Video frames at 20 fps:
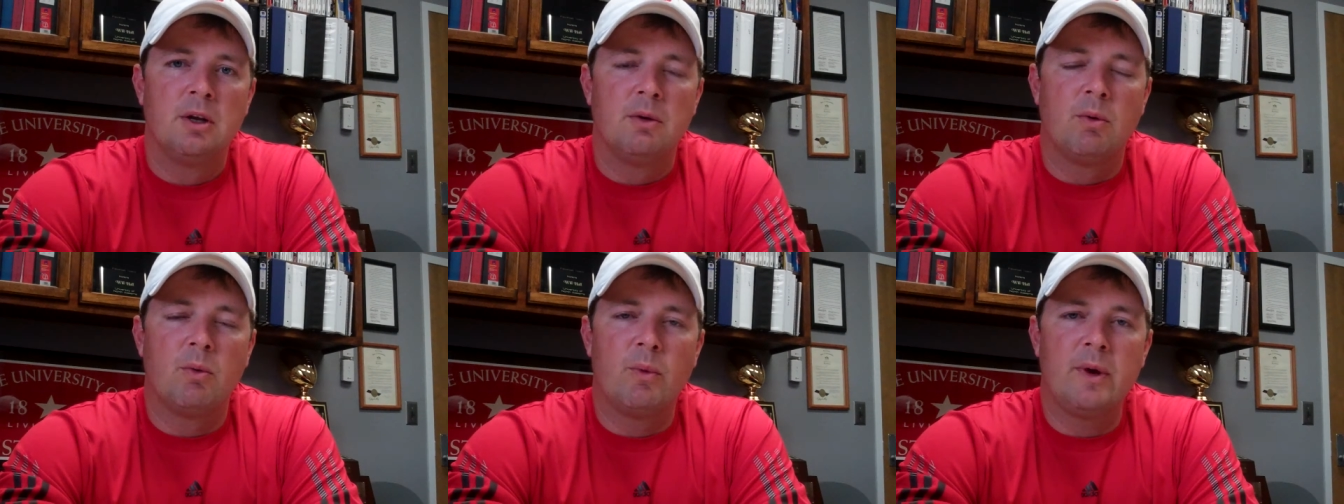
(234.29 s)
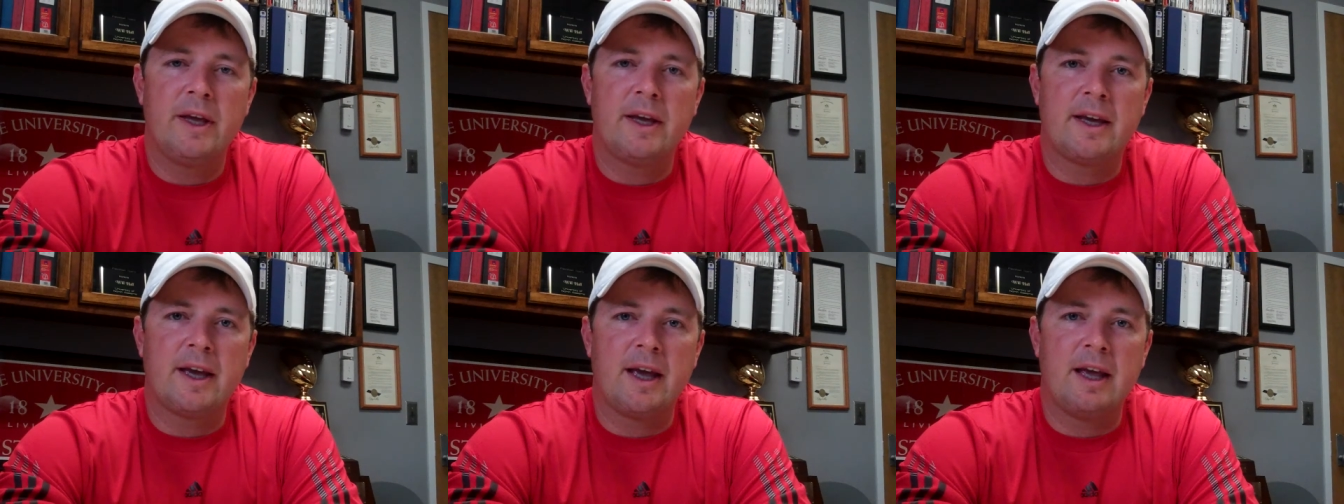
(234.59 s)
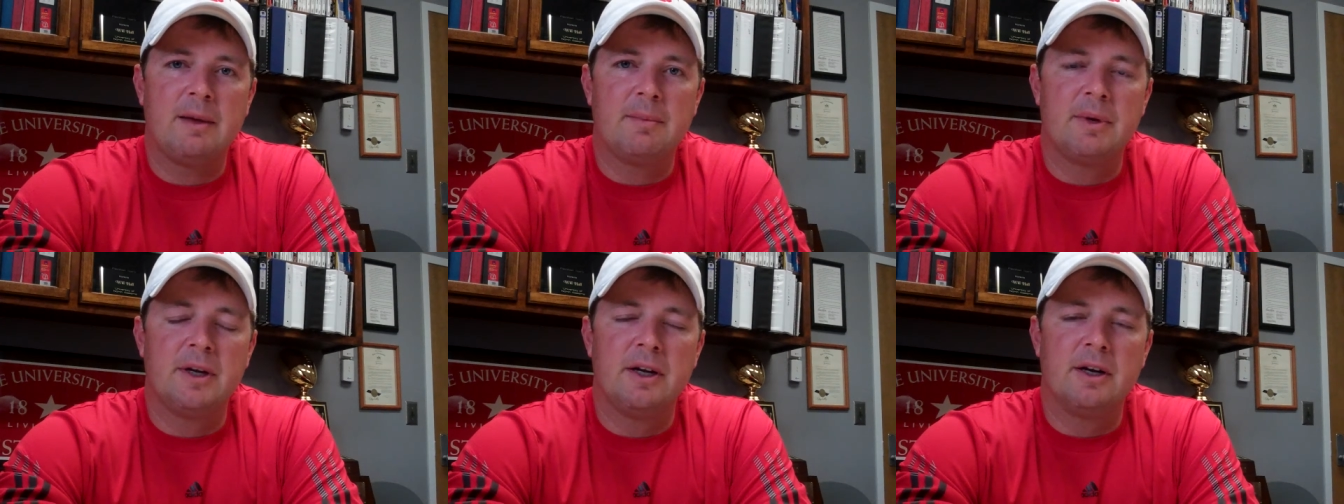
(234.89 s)
When we
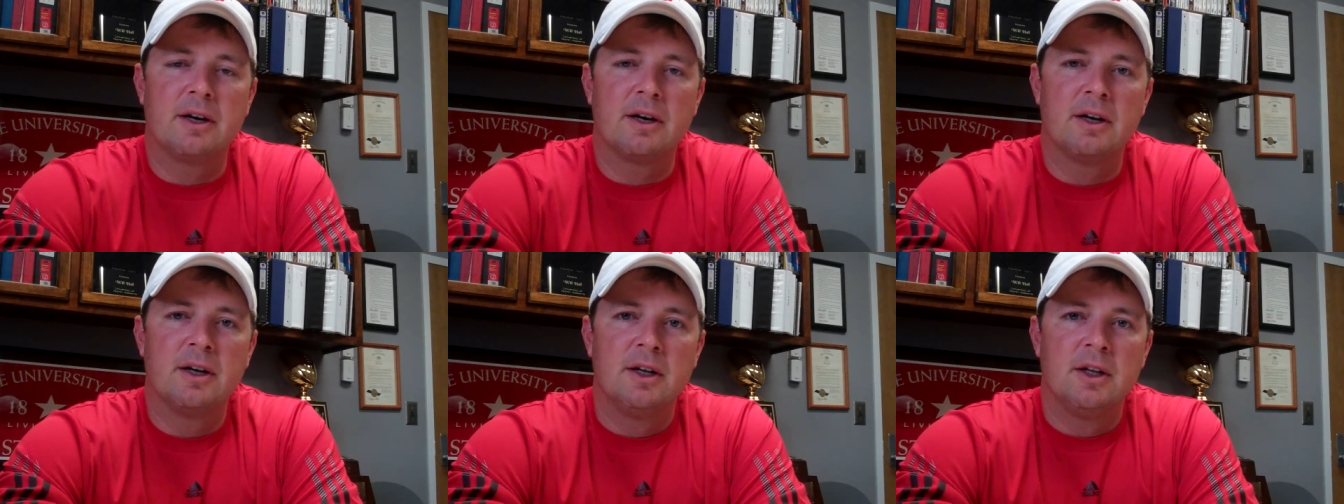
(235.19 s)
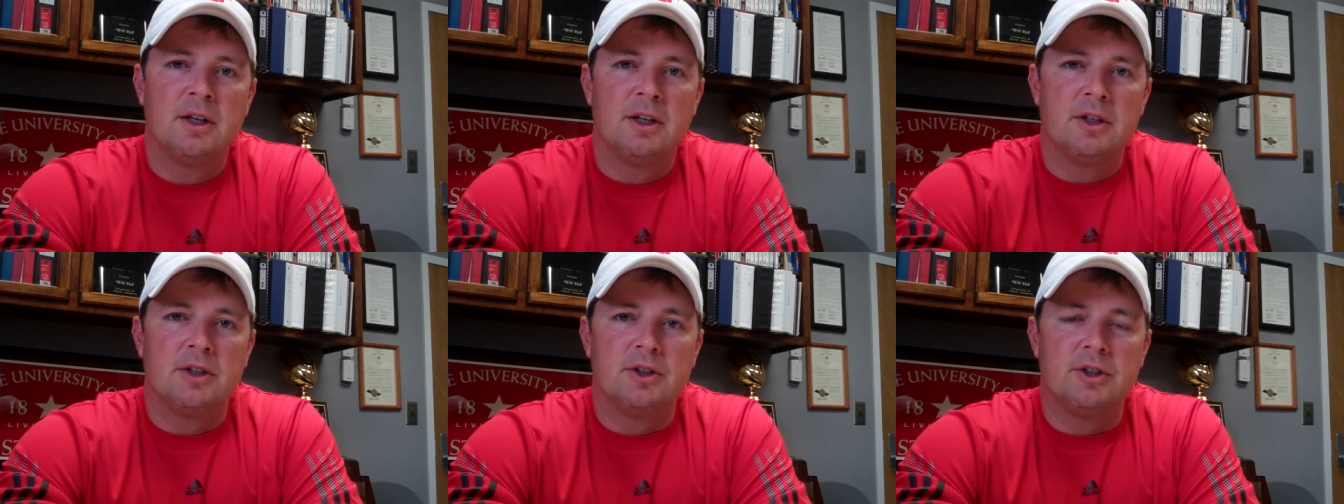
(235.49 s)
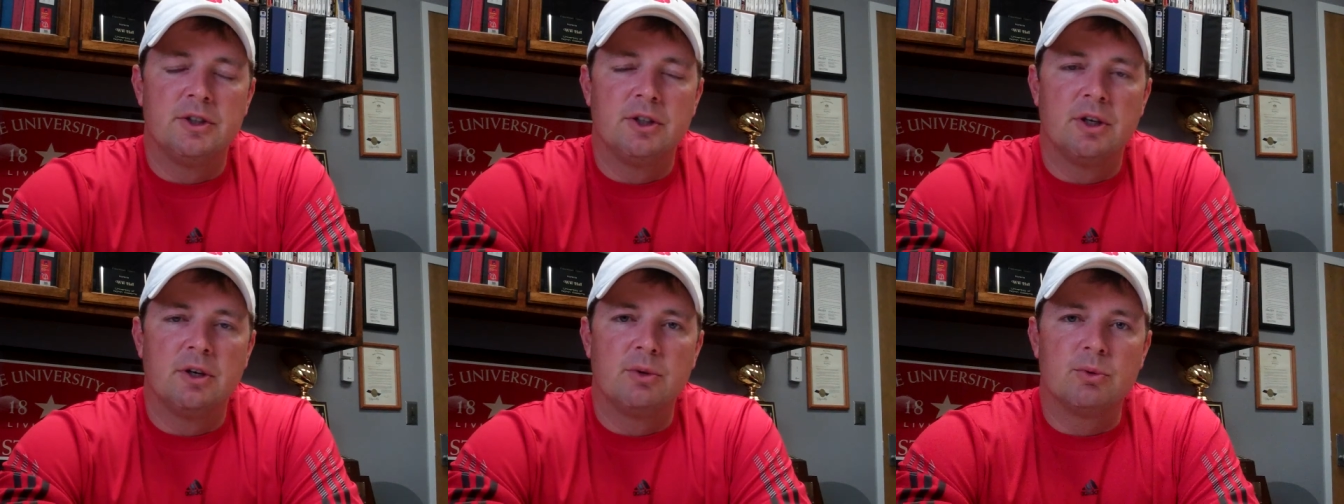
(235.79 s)
came here,
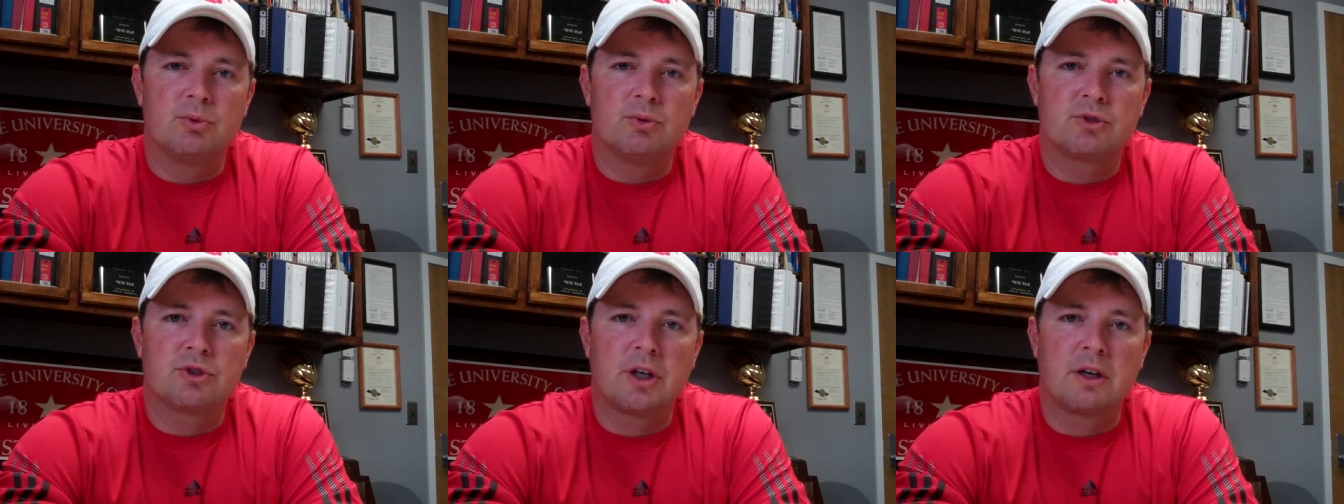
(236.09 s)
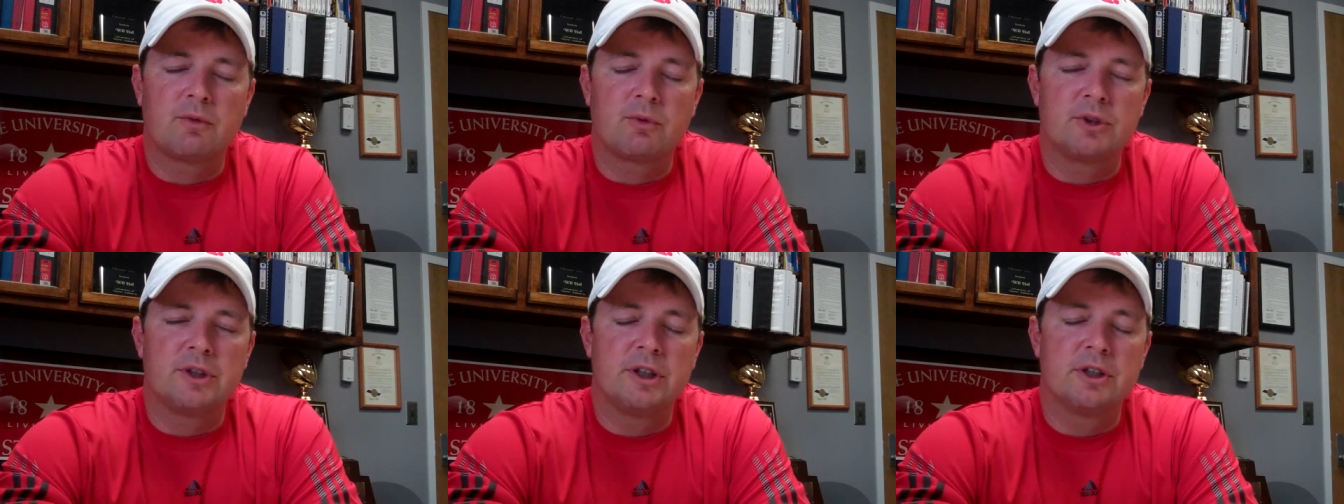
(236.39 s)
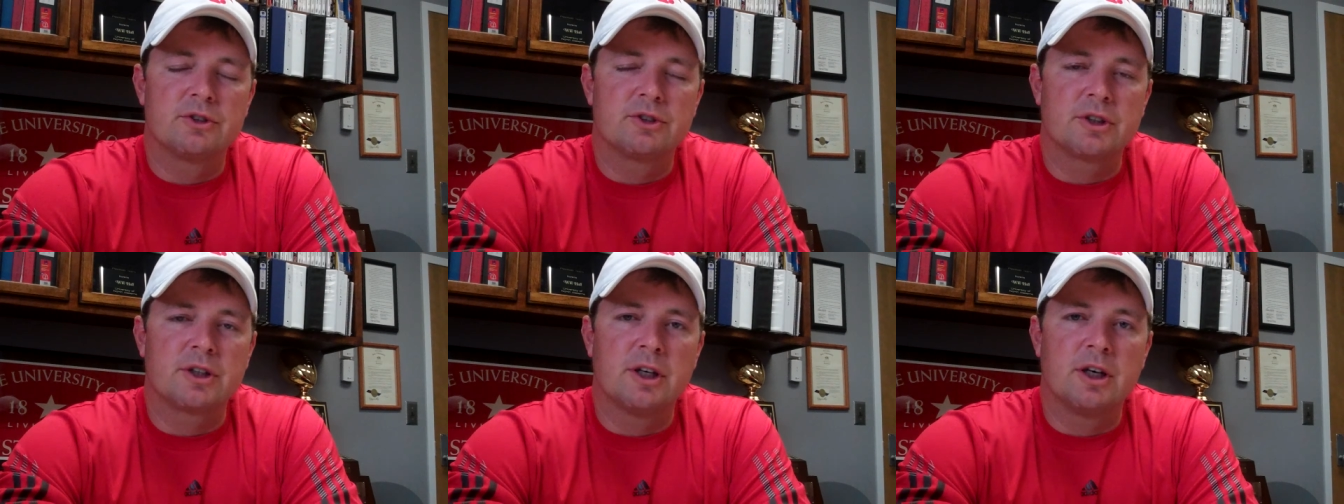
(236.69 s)
you know, several
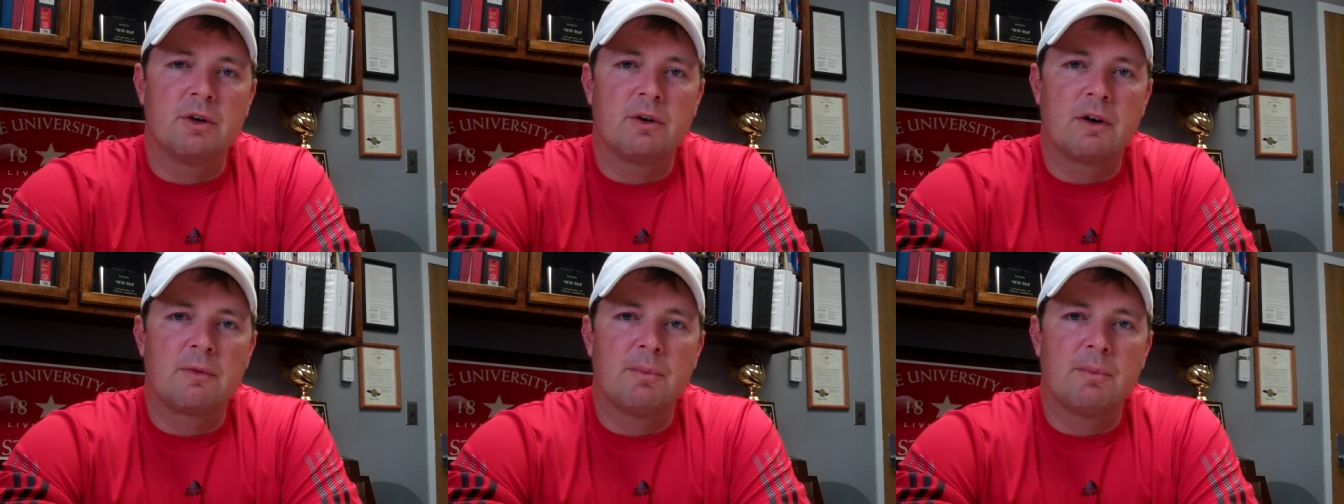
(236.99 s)
years ago,